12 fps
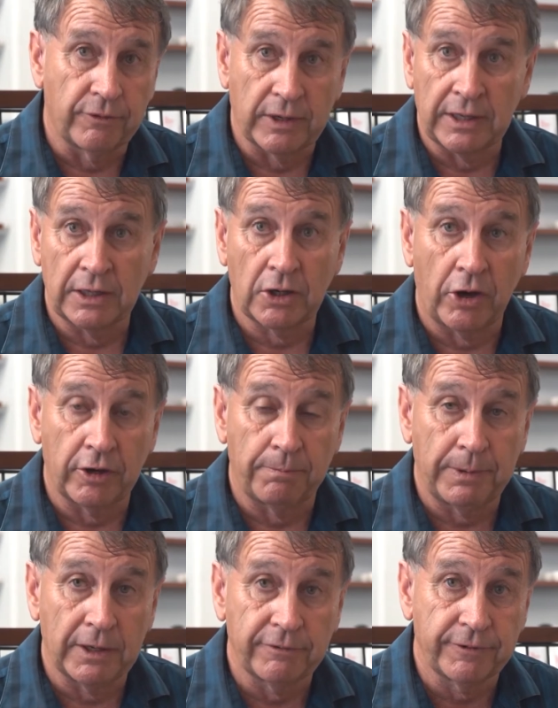any kind of
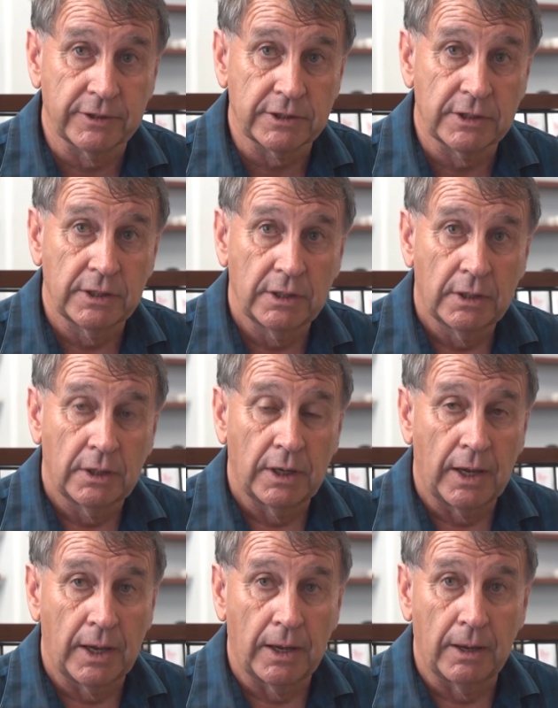benefit,
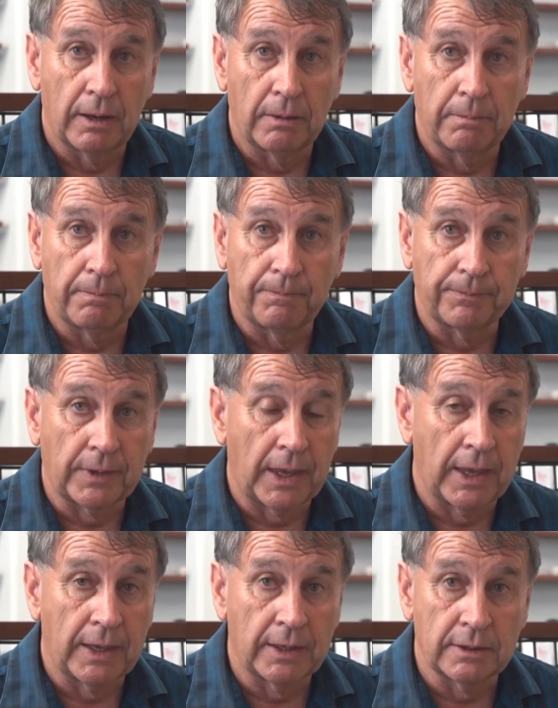
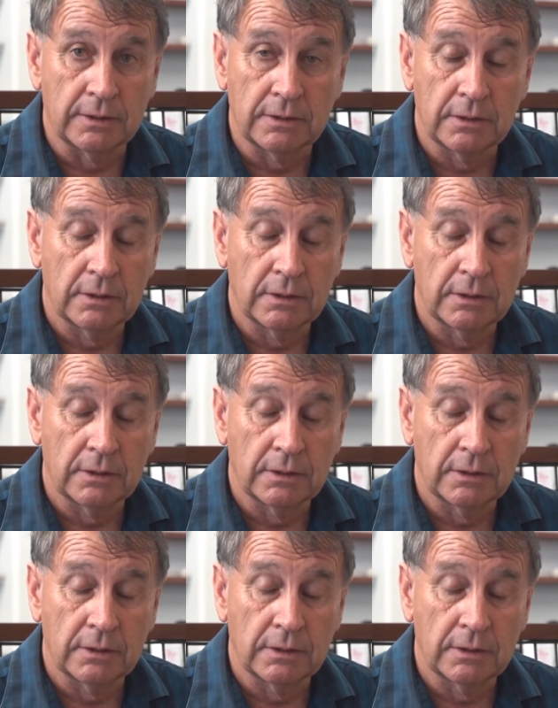and